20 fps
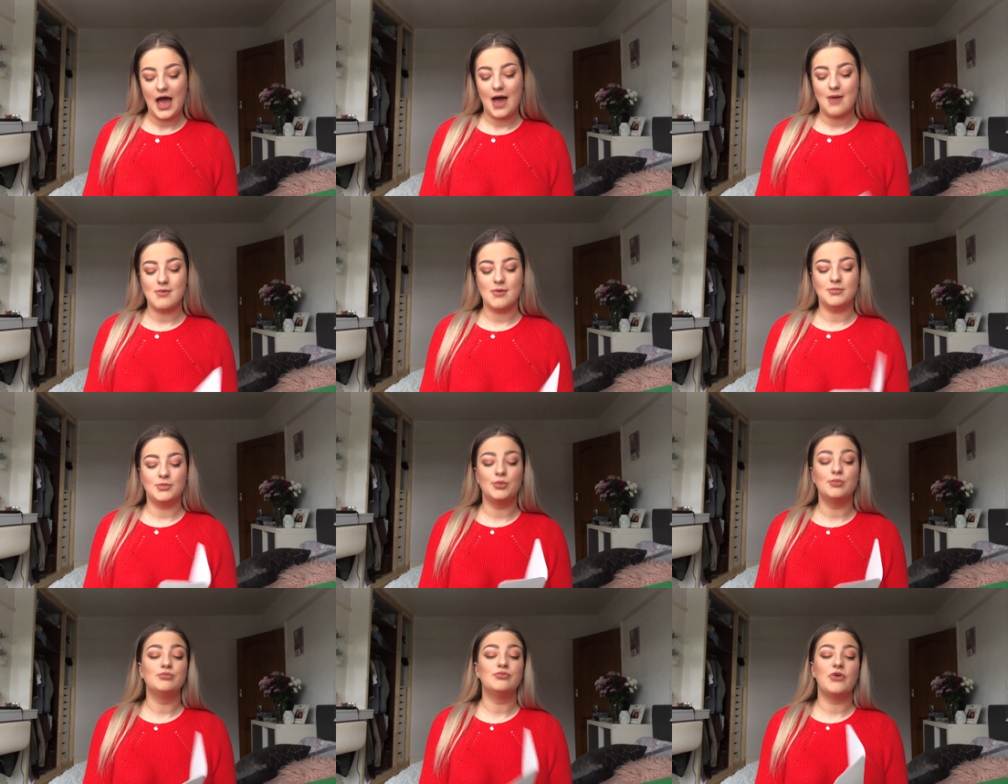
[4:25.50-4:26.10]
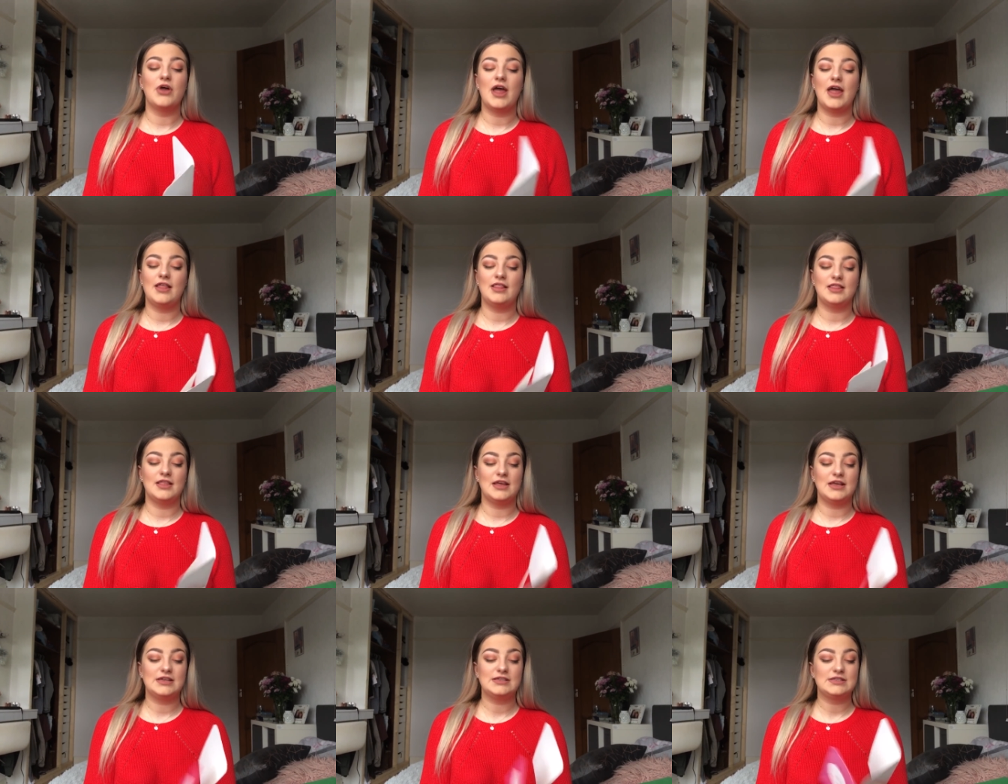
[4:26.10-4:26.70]
And my mum wrote
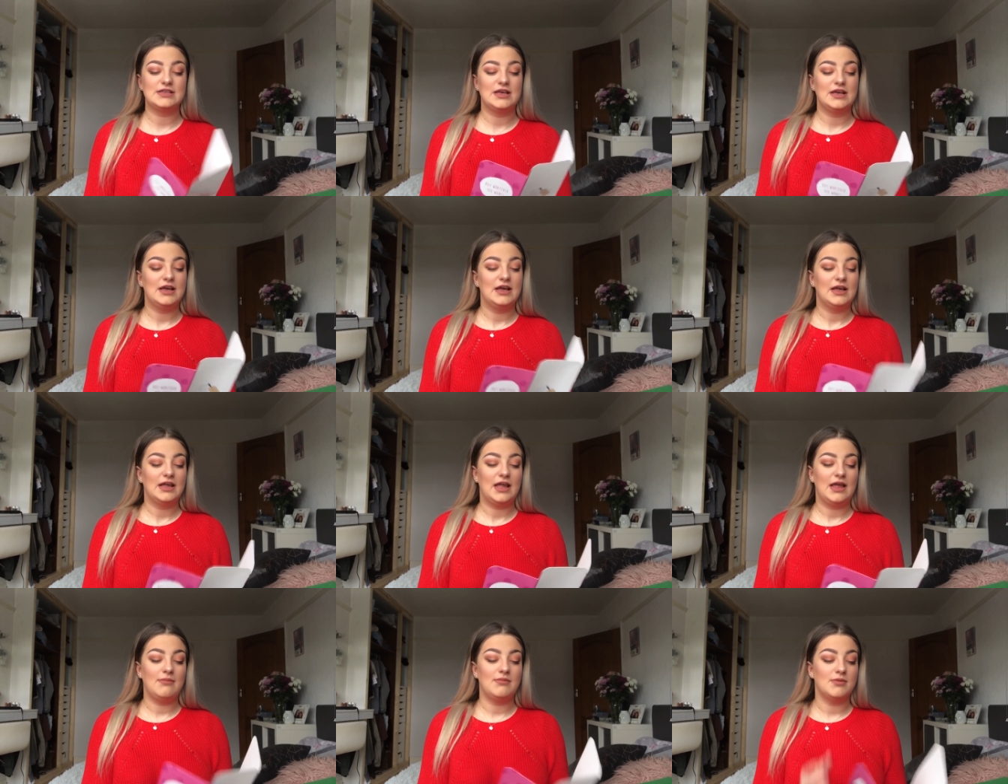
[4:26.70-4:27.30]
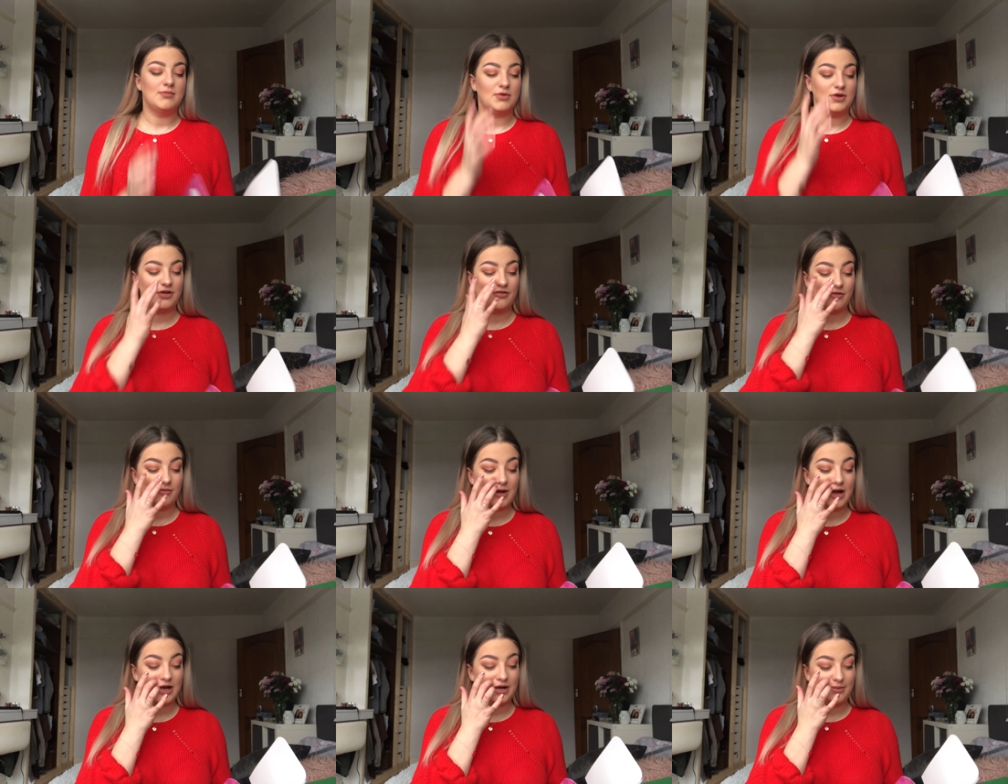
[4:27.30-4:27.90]
in this, keep the money
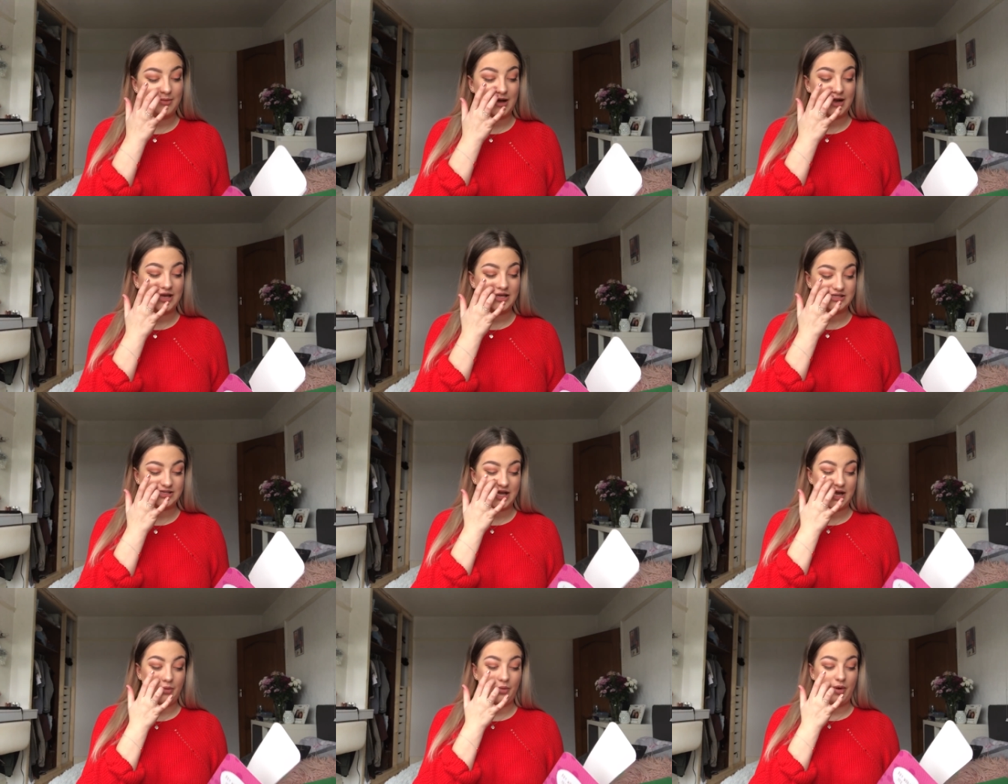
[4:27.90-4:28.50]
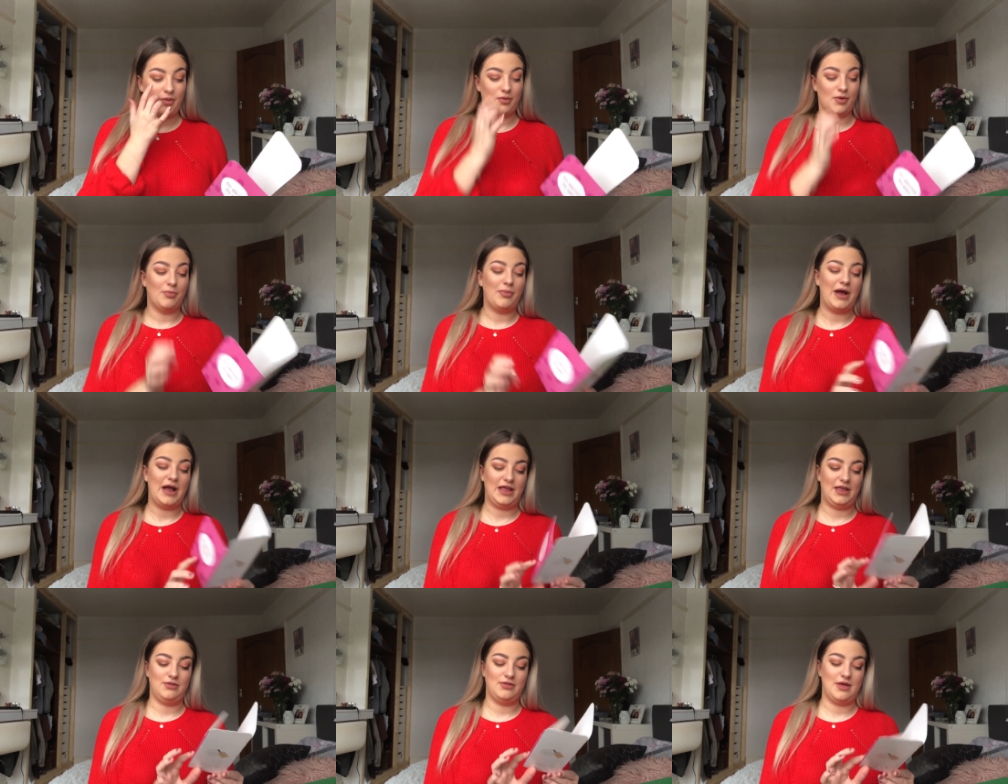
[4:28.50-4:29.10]
for Michael McIntyre, we will
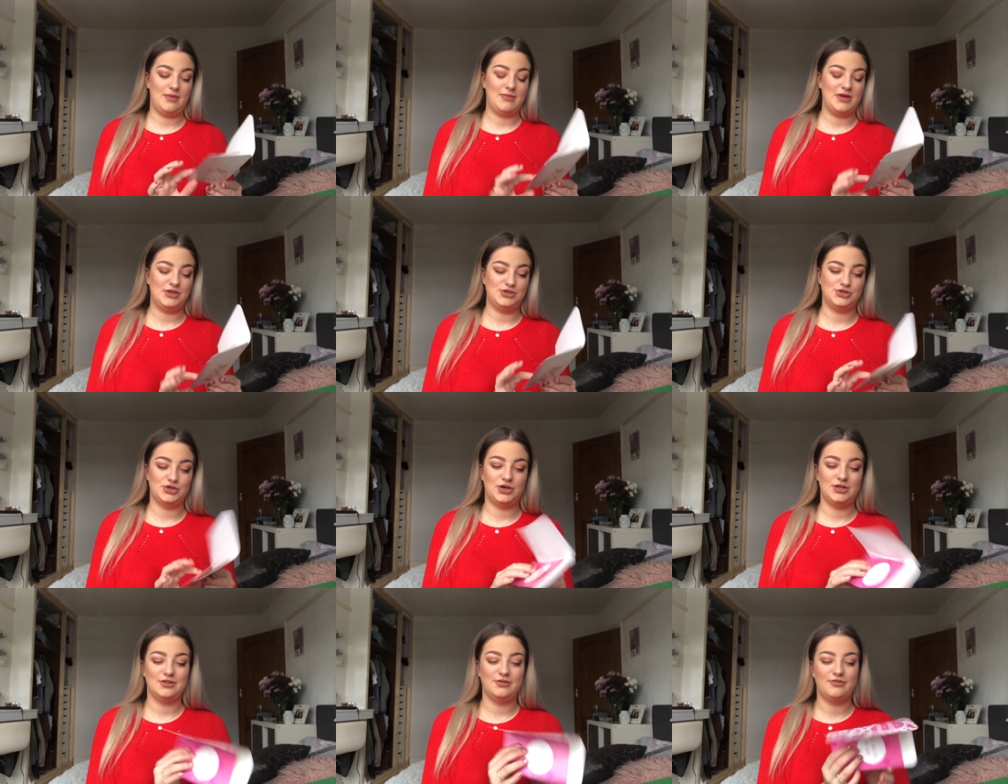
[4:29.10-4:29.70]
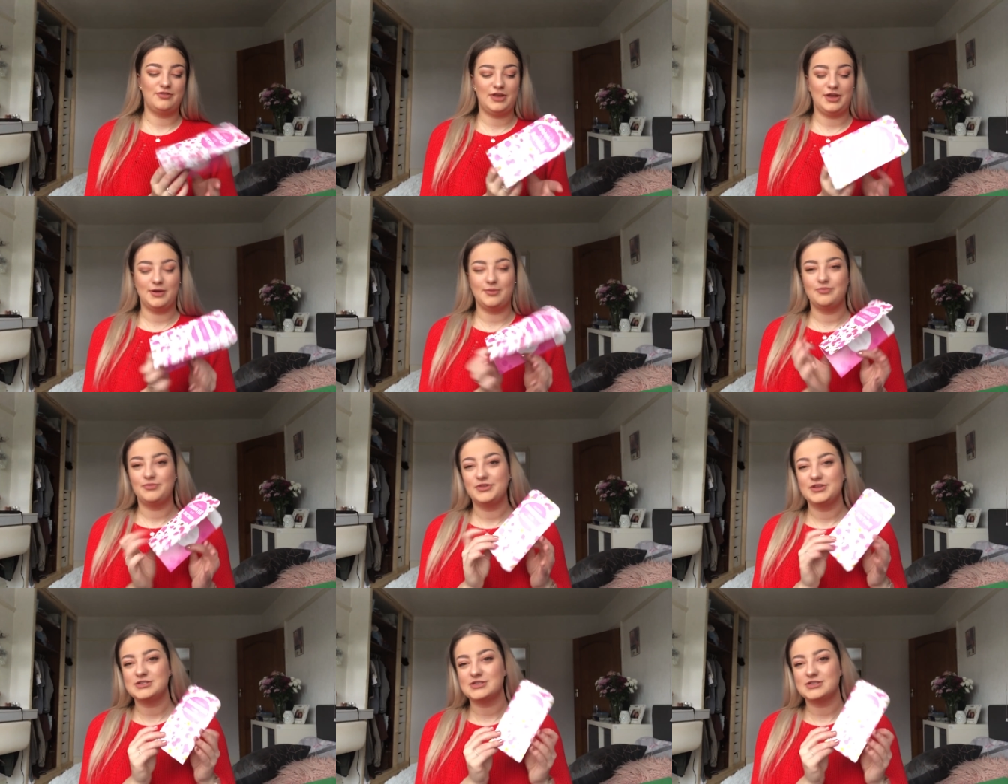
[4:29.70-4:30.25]
buy you them, enjoy, love you.